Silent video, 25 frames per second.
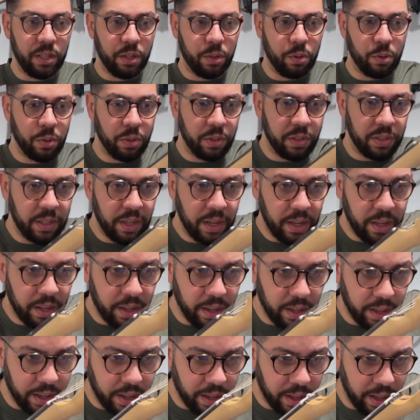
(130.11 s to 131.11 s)
good
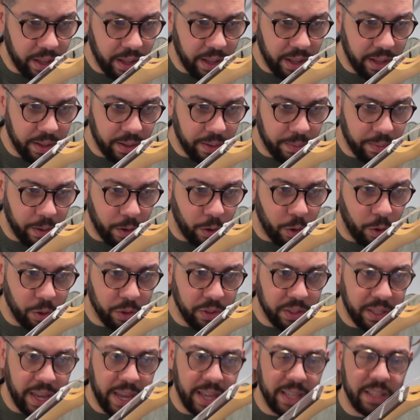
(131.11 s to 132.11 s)
along
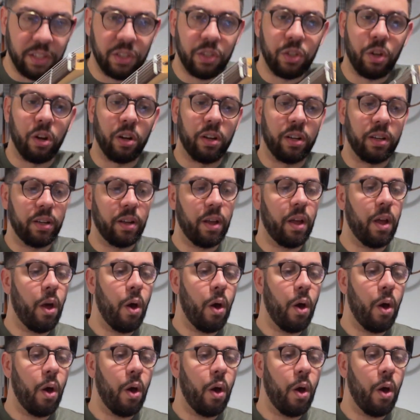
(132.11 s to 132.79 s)
the headstock.